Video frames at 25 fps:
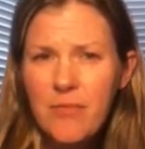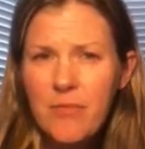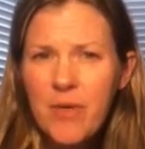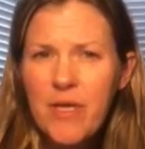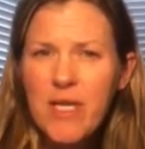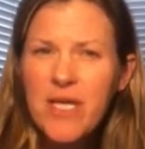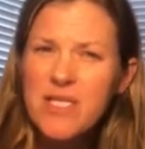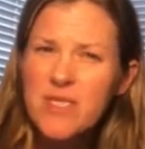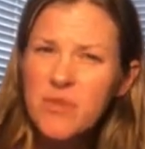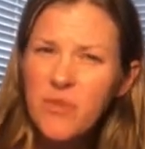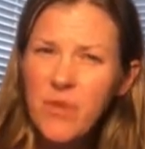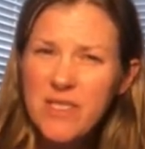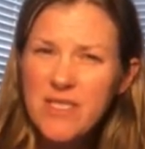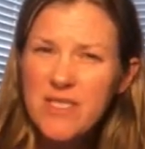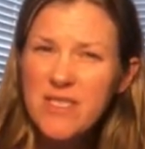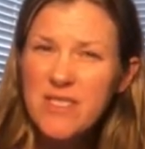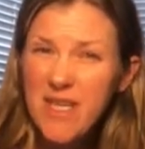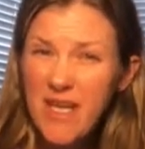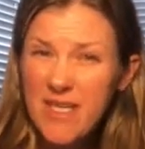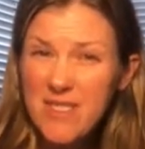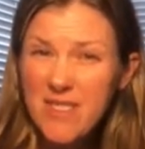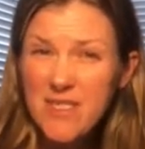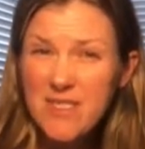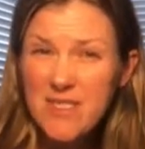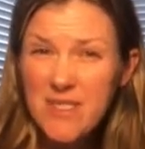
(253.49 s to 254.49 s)
but it's what's
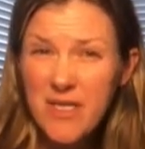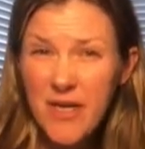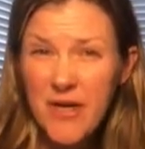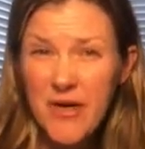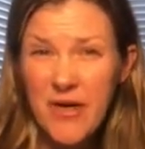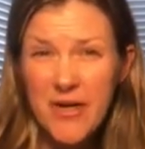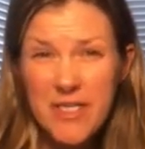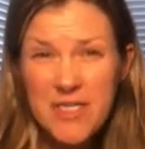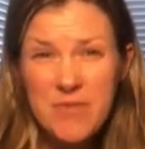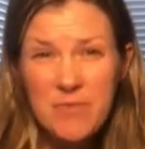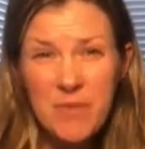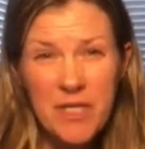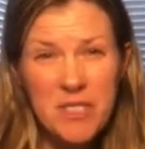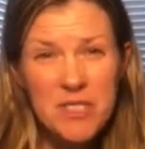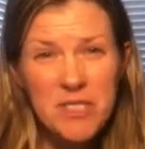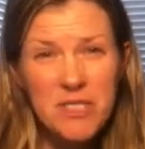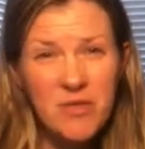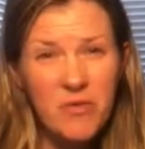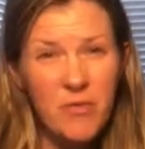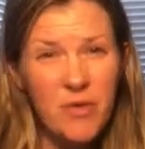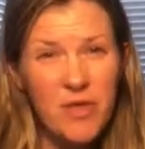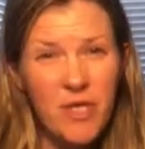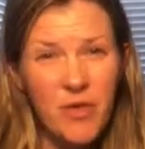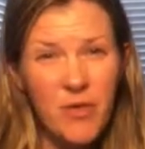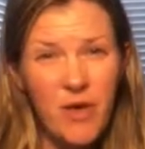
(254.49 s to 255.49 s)
necessary,
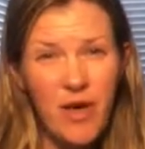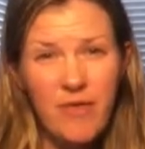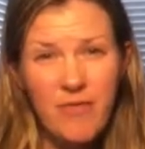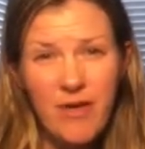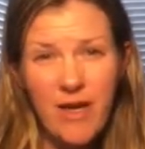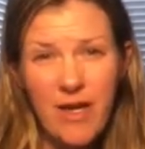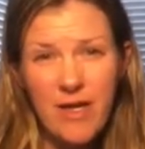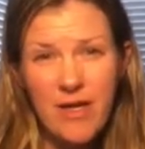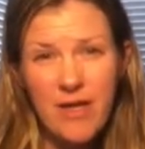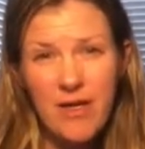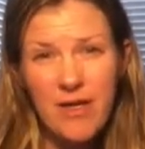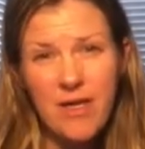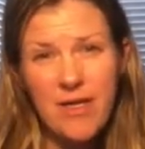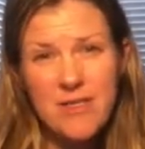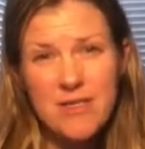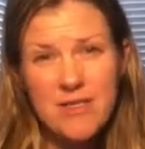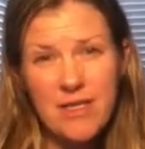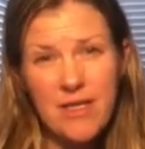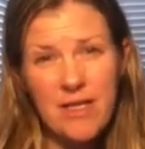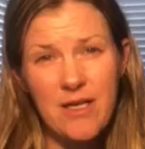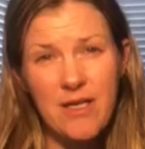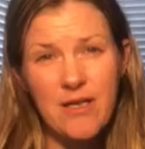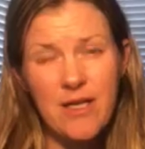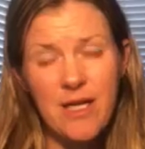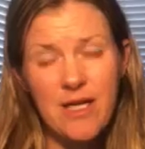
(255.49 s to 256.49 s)
especially when you have eight kids
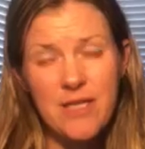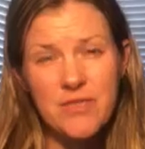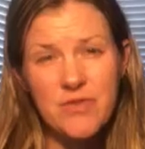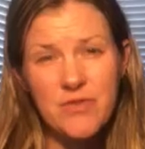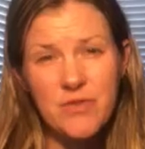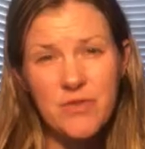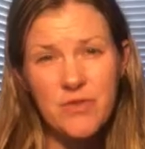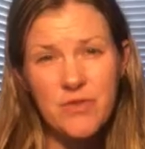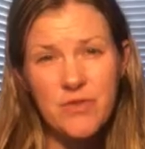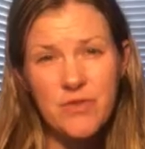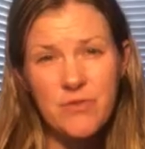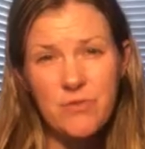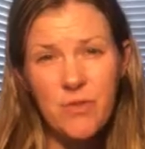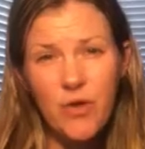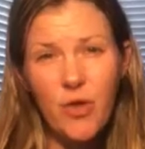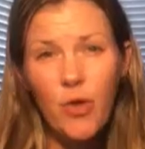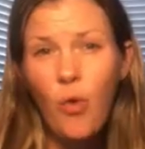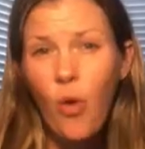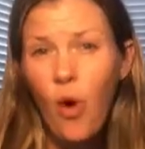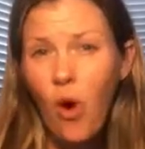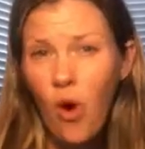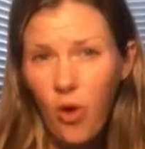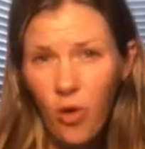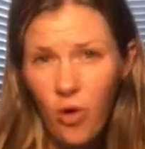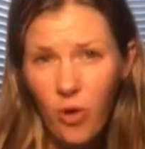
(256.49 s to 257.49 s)
in a classroom
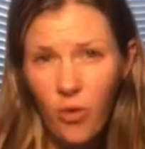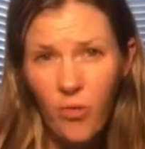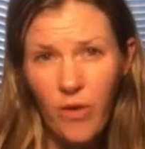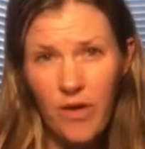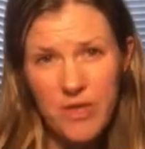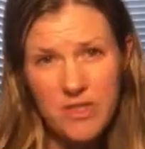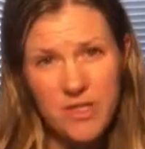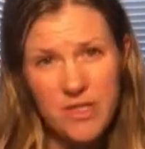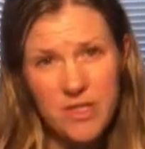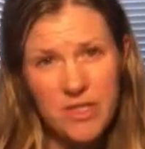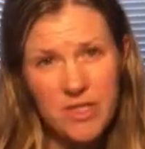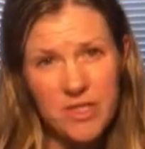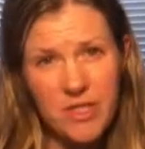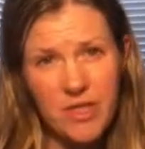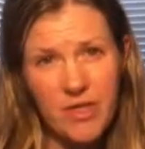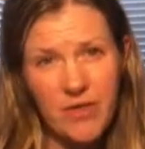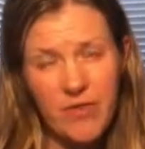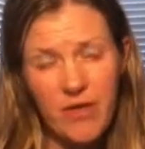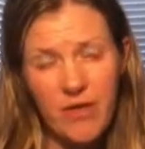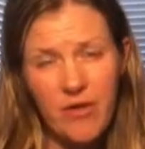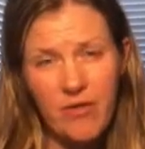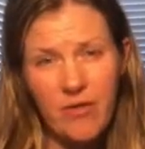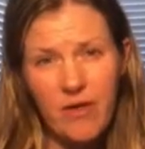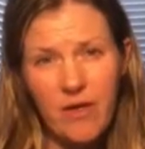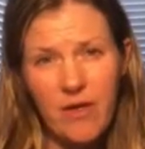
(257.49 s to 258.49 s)
who all want to share
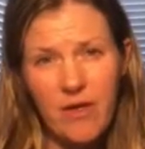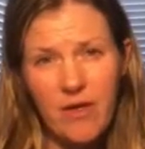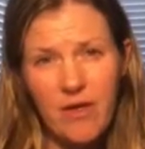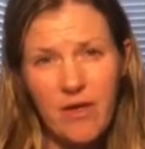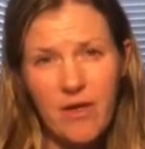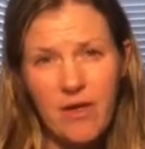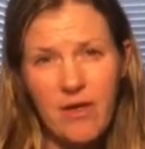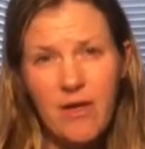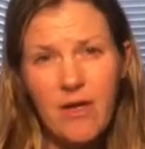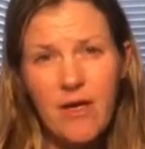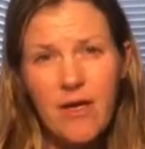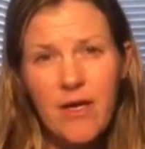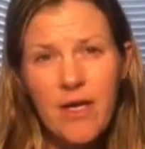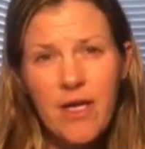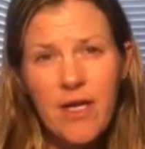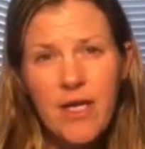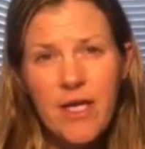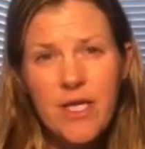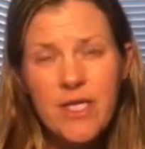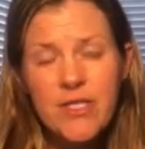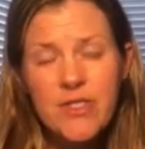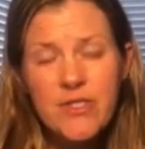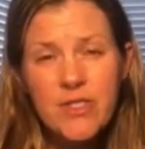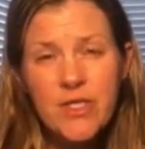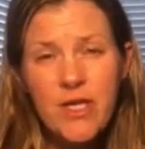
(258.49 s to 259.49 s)
their thing.
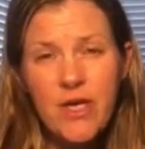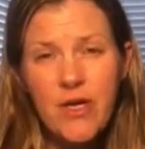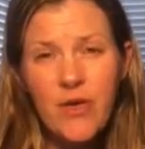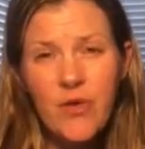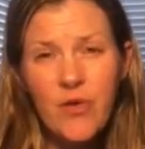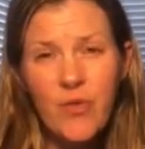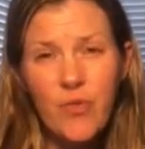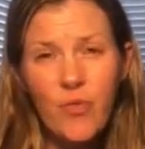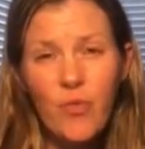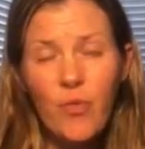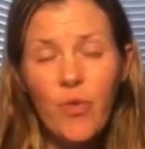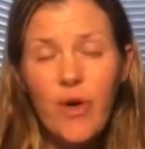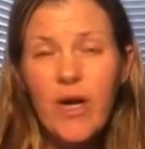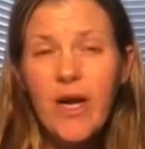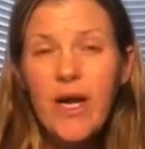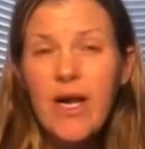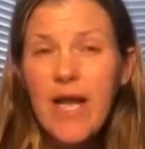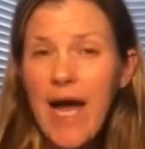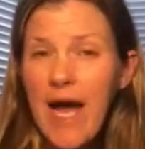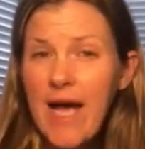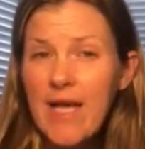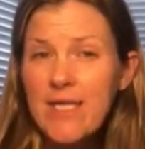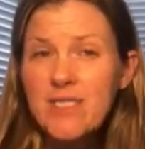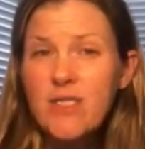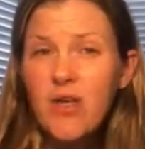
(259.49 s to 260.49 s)
So we're going
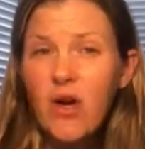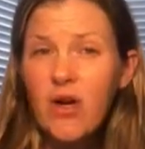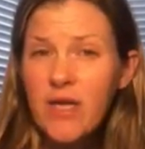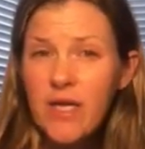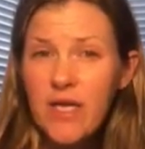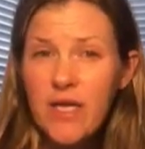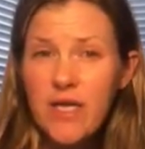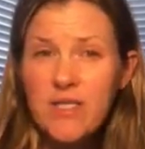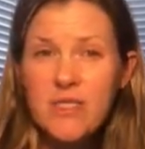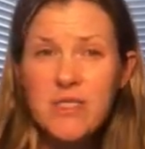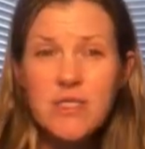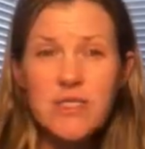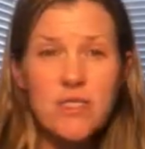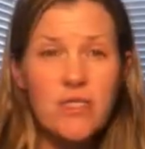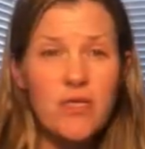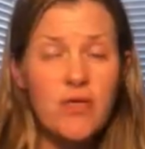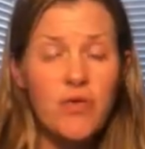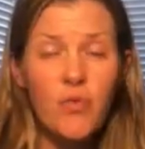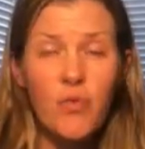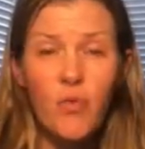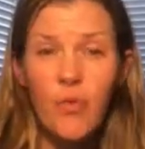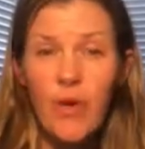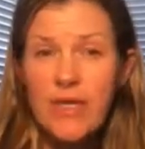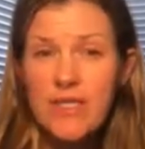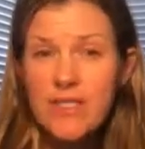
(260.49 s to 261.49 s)
to ask our kids to
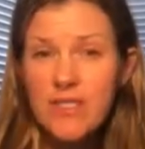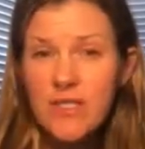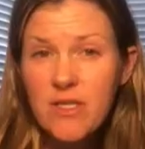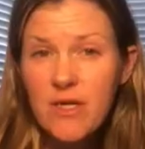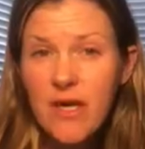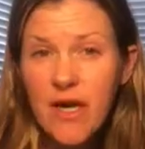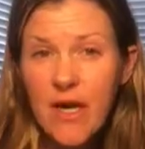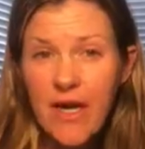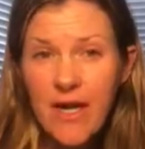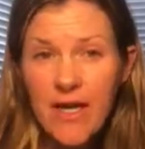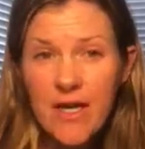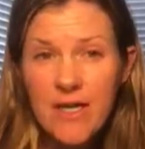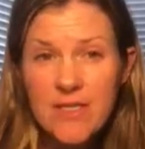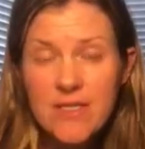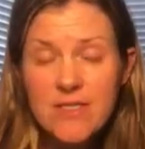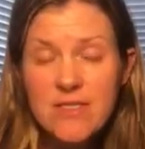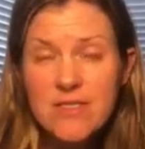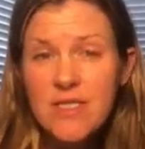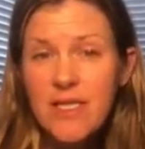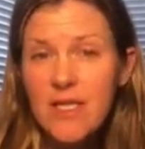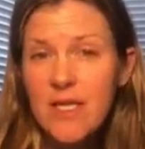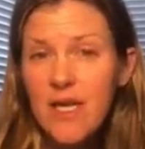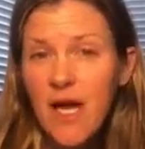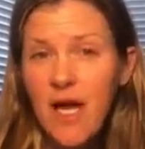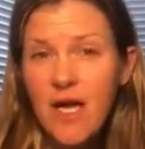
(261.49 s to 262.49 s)
raise their hands,
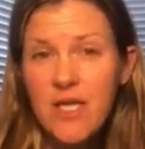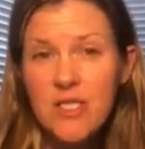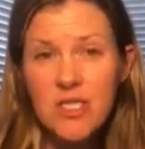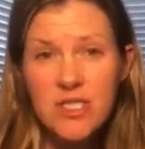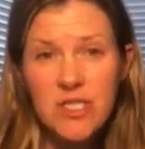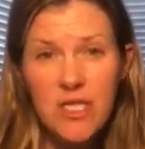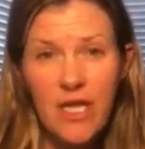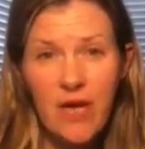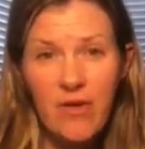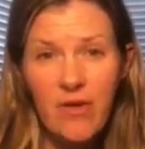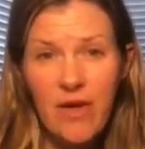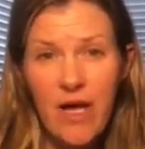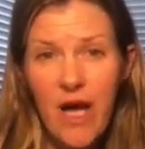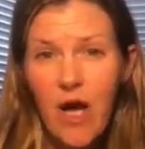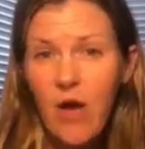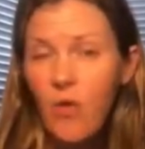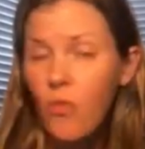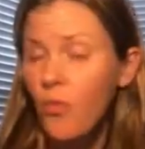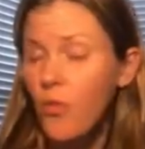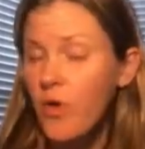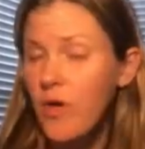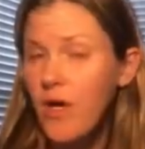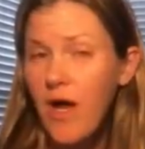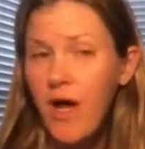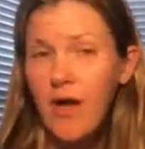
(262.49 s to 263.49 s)
to not shout
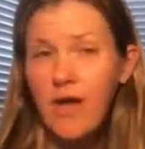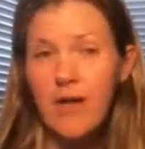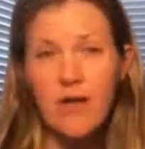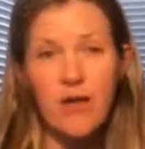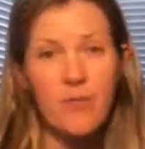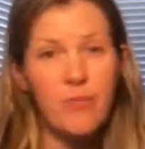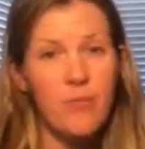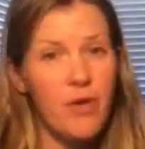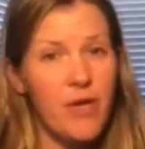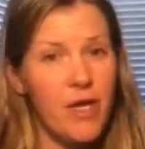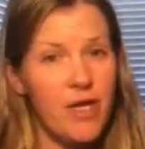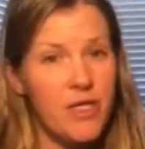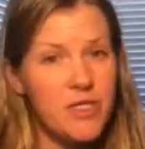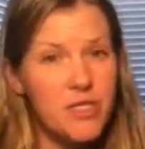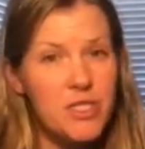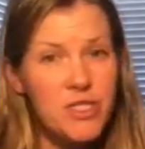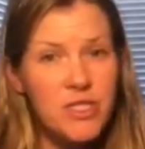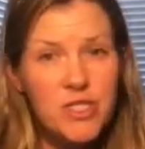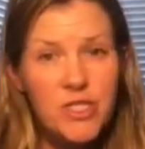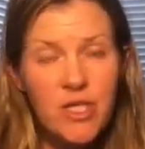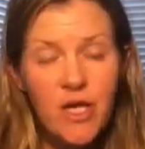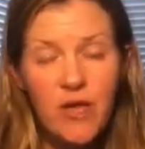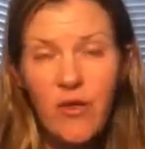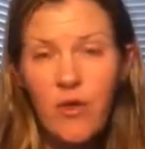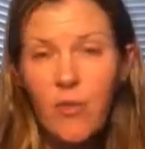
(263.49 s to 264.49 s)
out. We're not going to punch
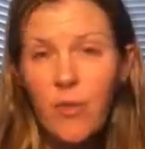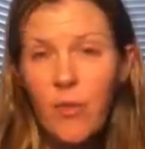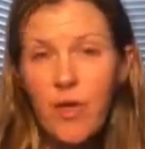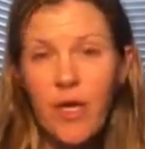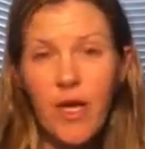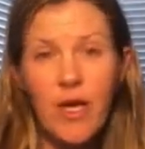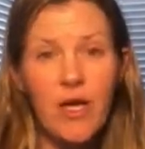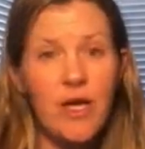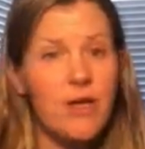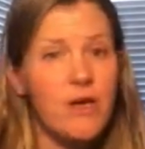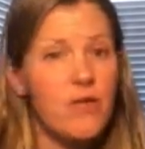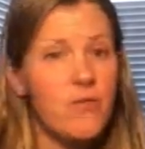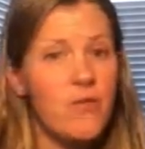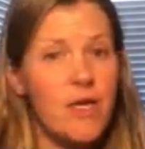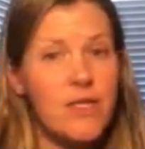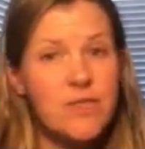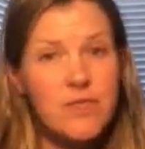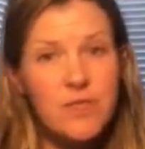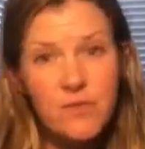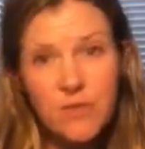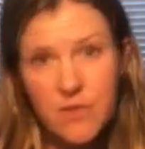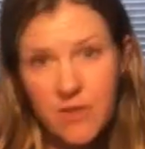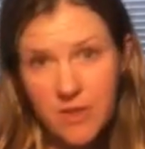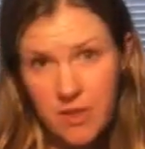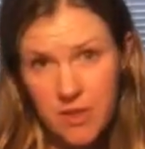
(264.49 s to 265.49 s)
each other. We're not going to
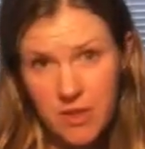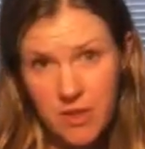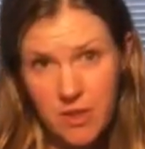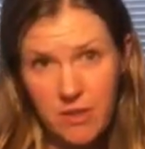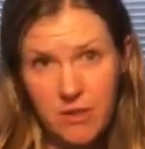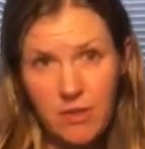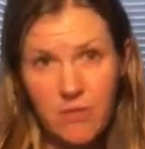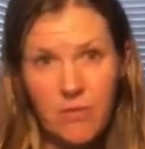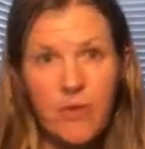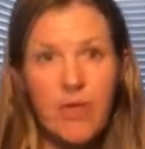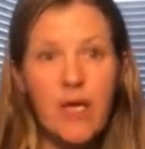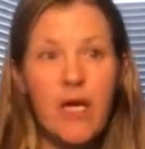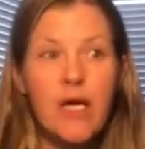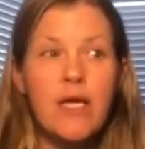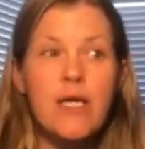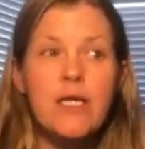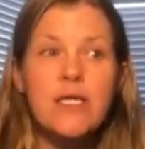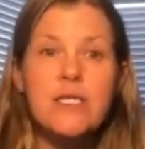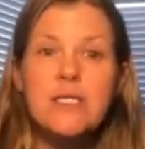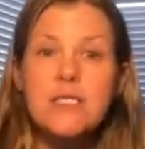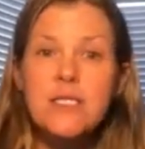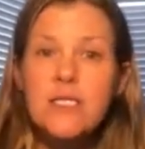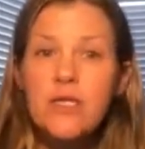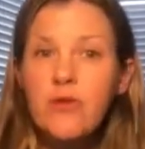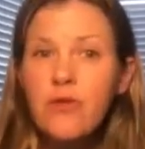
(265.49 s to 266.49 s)
wrestle with each other. We're not
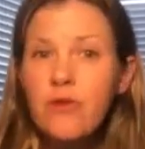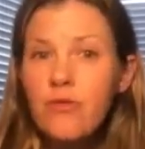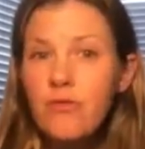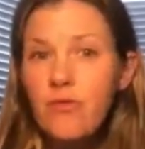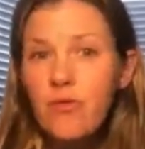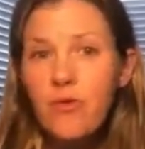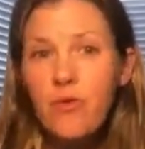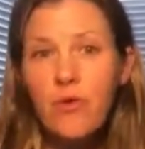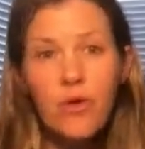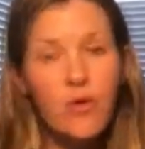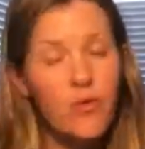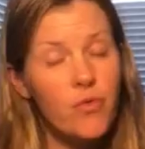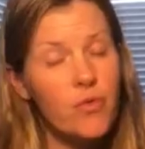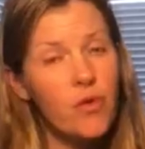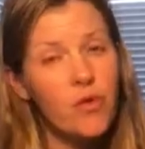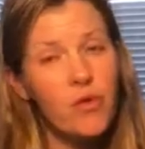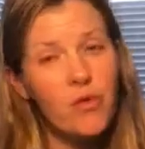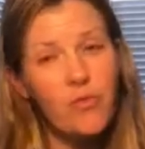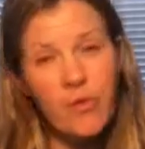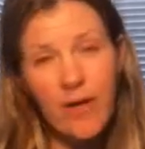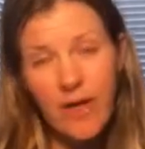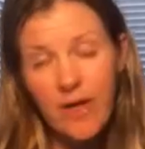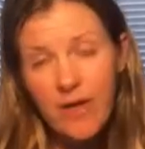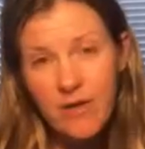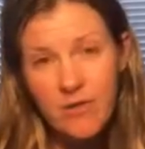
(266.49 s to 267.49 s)
going to sit on the floor and roll
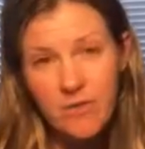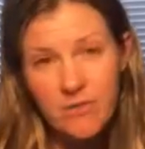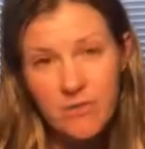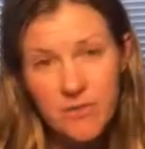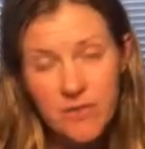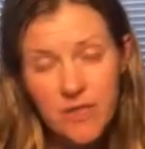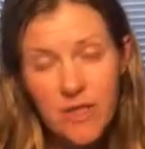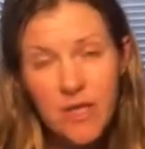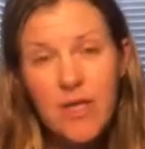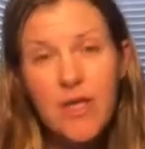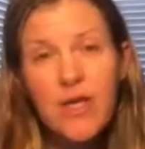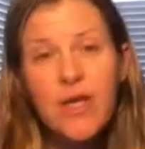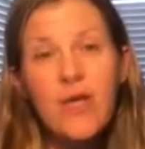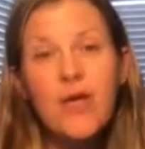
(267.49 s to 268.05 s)
around.